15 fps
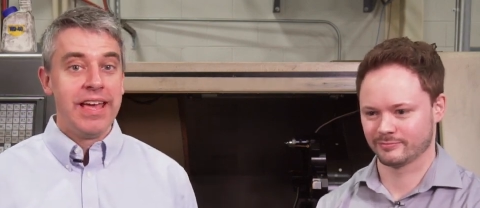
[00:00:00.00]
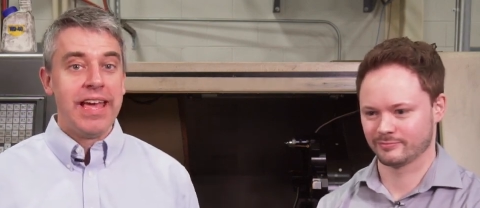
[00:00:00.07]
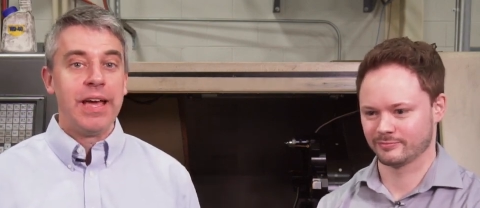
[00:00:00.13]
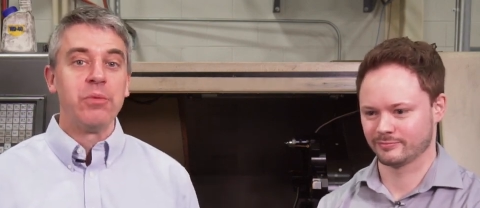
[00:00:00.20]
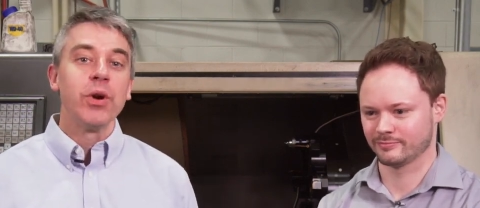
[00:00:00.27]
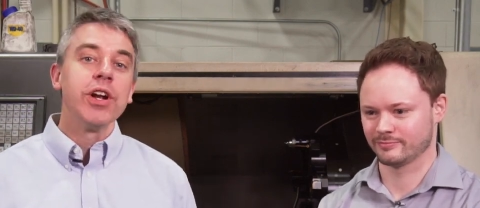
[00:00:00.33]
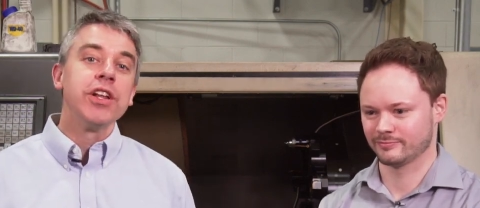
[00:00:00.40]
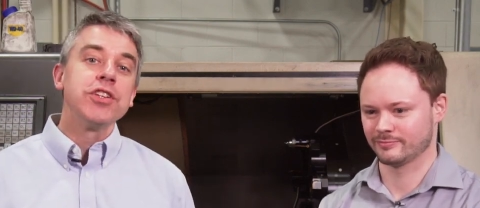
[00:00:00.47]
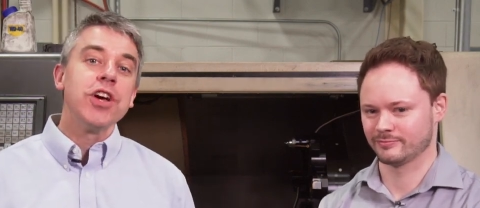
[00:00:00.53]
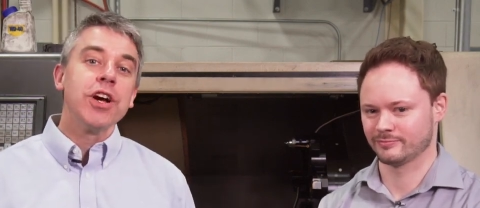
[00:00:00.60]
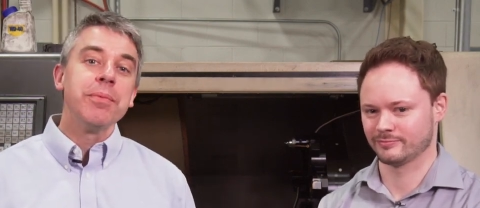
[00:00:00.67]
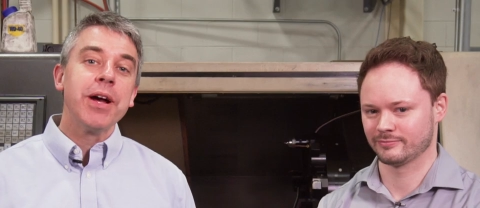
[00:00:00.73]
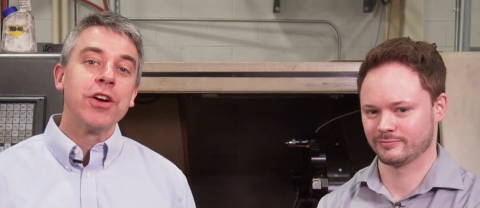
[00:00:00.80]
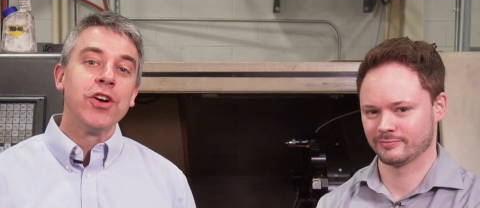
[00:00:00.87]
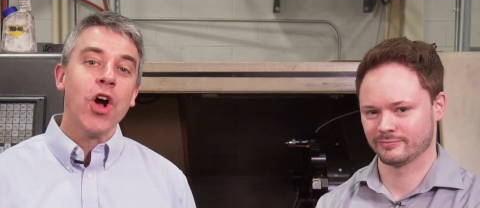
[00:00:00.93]
Speaker 1: And we're going to talk
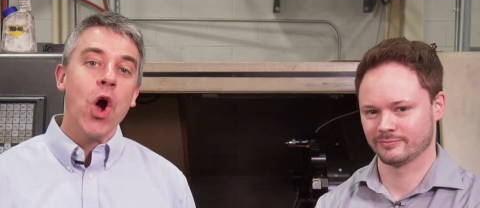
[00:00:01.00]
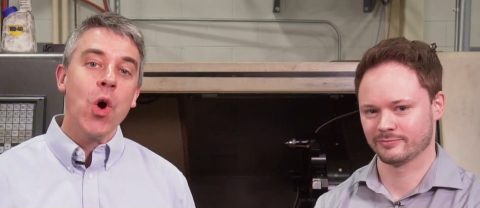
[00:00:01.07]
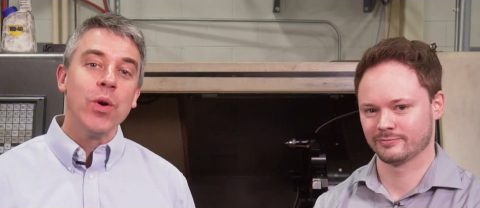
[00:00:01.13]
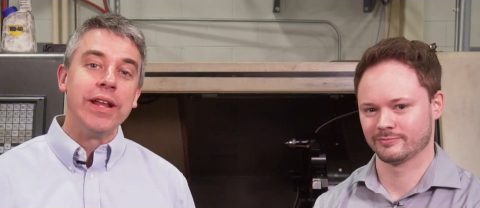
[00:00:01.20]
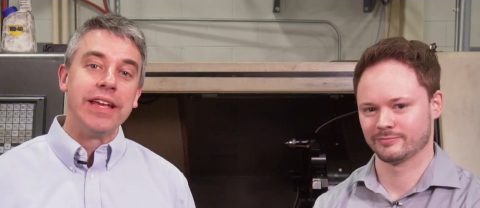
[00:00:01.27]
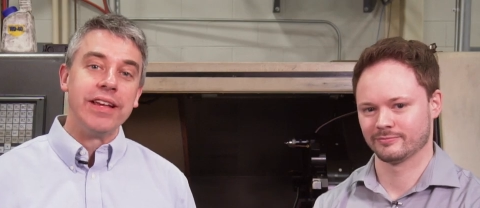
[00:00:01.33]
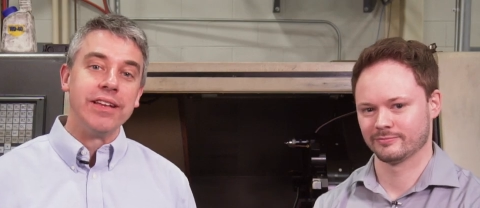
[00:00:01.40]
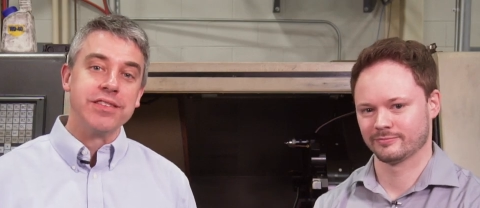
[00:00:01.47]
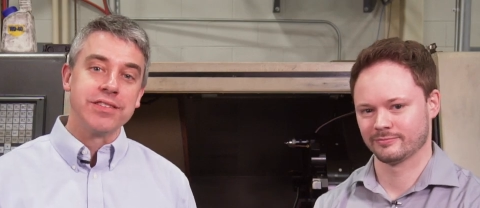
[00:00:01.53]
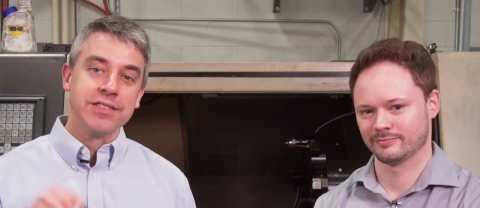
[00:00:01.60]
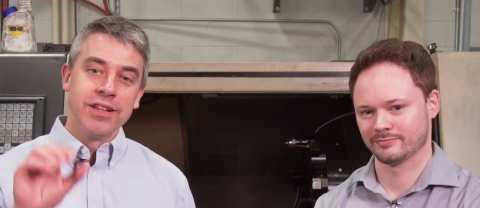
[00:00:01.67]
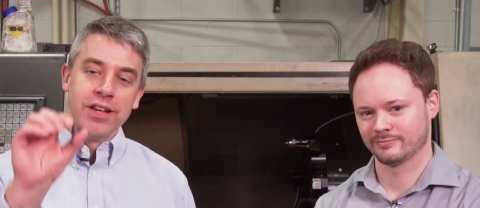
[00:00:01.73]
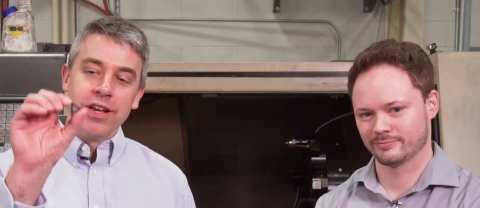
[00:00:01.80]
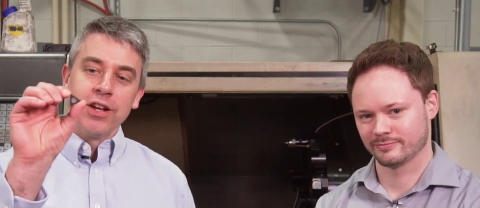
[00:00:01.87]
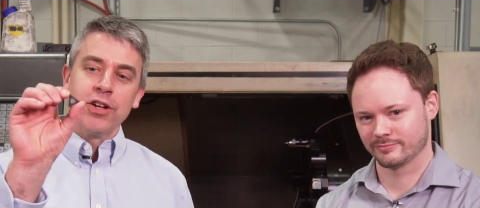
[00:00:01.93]
about coatings.
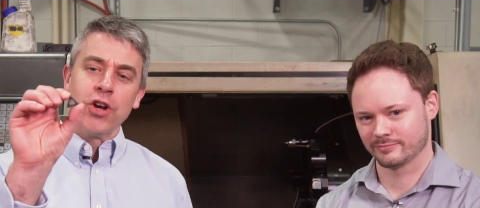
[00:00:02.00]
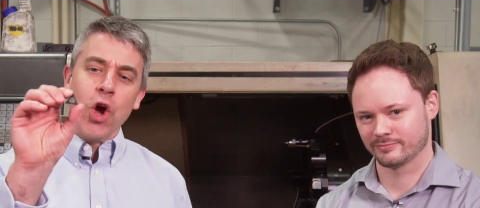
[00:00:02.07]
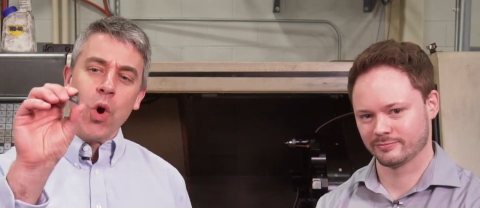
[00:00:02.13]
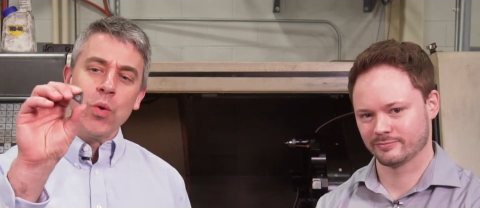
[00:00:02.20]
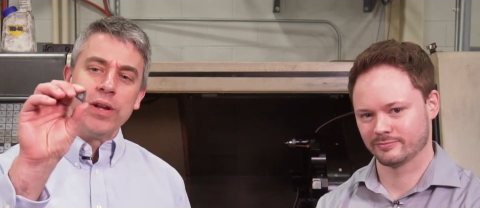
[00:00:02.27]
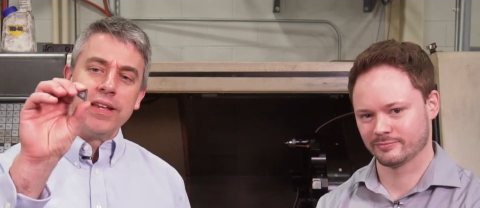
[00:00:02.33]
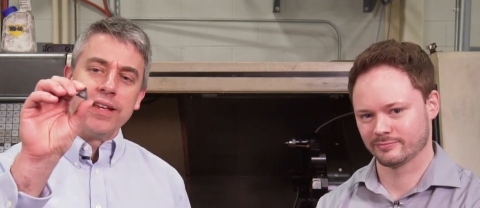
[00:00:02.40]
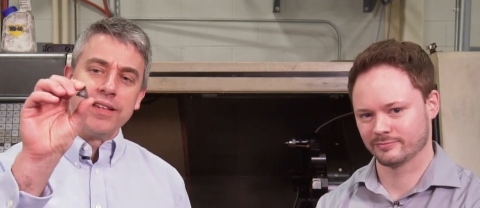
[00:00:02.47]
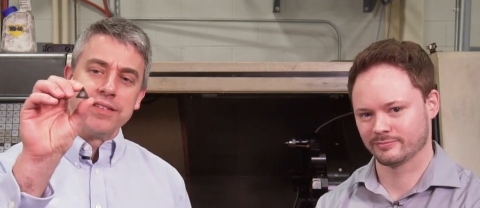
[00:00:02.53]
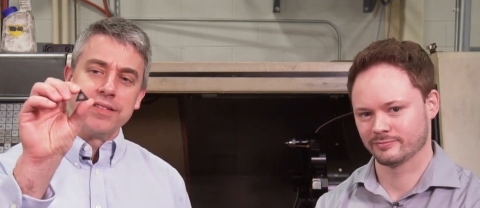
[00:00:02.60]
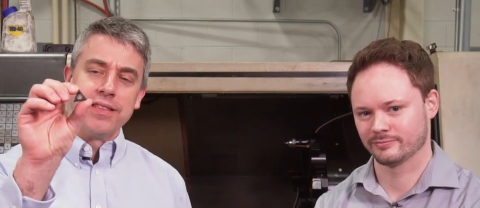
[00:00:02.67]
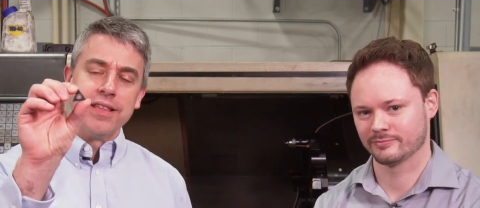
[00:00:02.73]
Coatings,